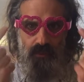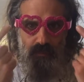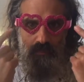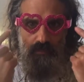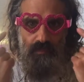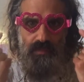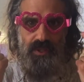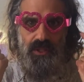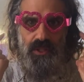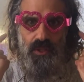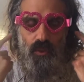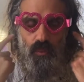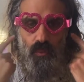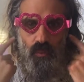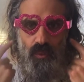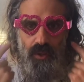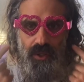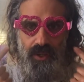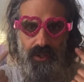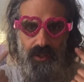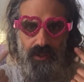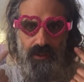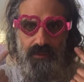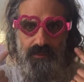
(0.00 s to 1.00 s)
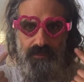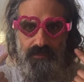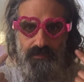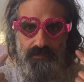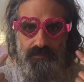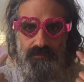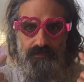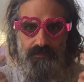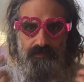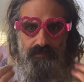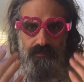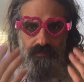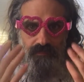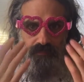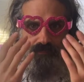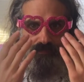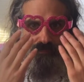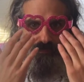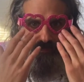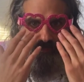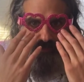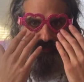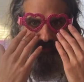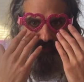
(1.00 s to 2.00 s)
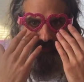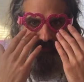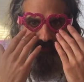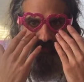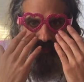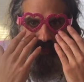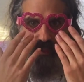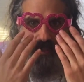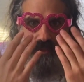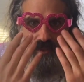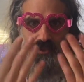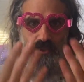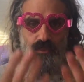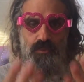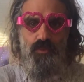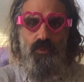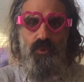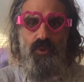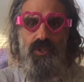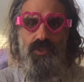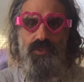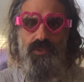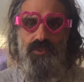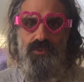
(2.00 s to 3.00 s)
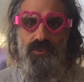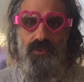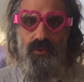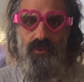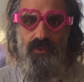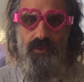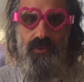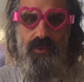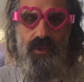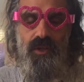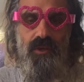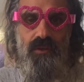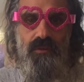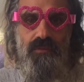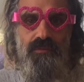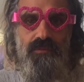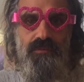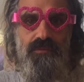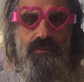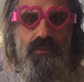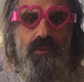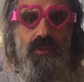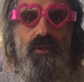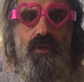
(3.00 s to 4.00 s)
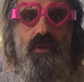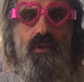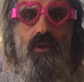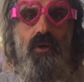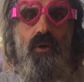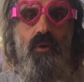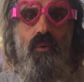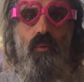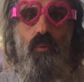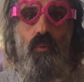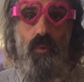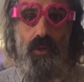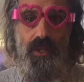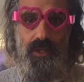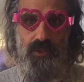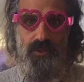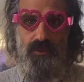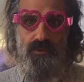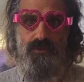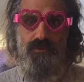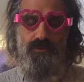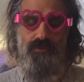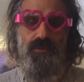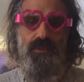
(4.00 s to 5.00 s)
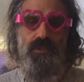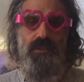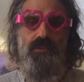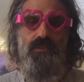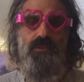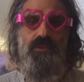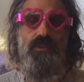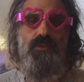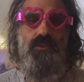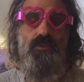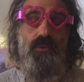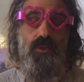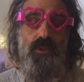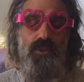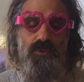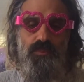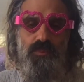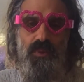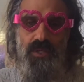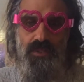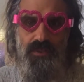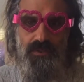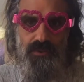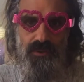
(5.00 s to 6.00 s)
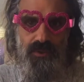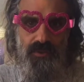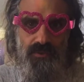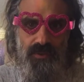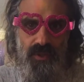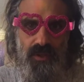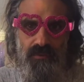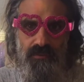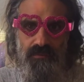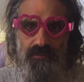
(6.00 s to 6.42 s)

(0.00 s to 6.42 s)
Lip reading: Be aware. Express yourself when you feel you need to express yourself.